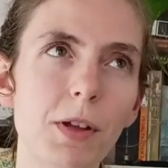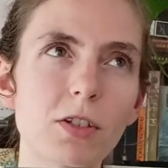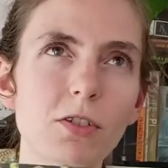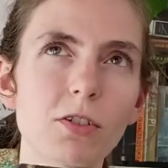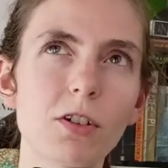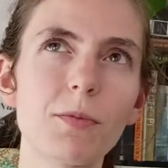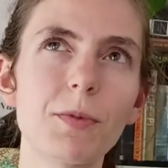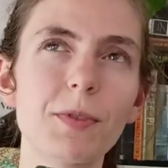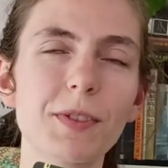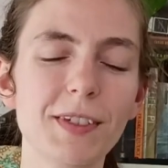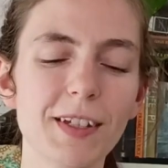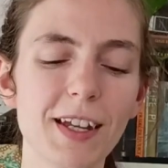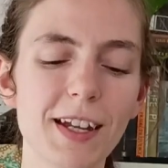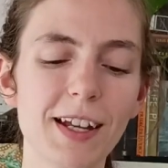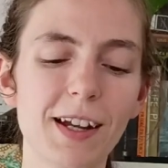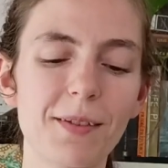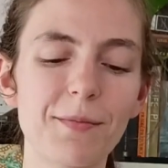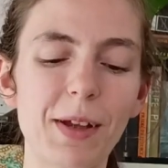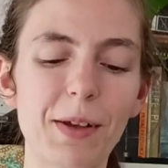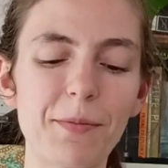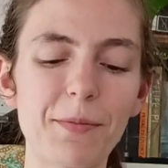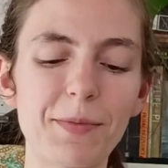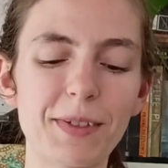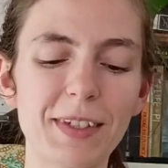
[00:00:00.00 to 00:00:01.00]
It's almost like
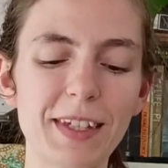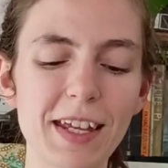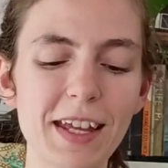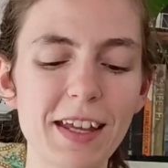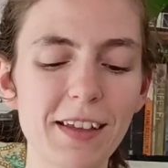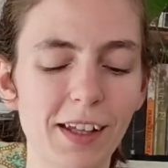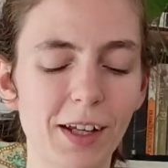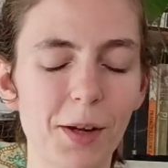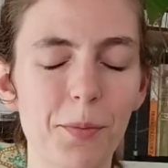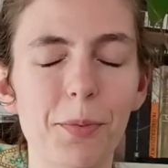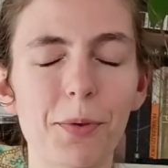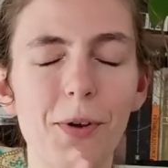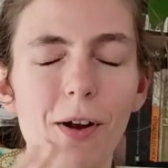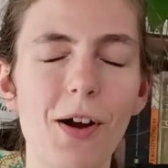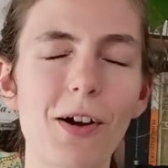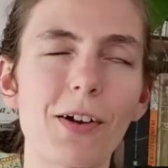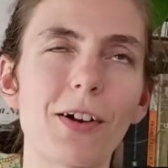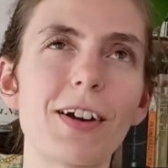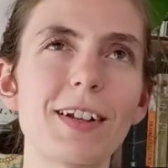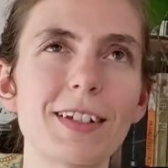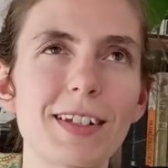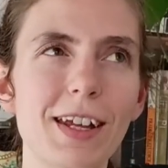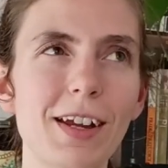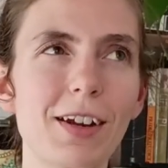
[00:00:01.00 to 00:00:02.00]
I'm seeing like a
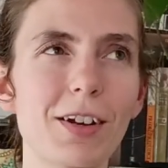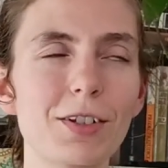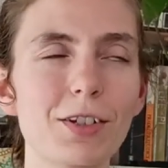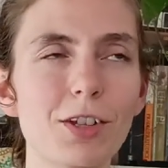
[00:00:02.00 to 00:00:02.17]
progress here.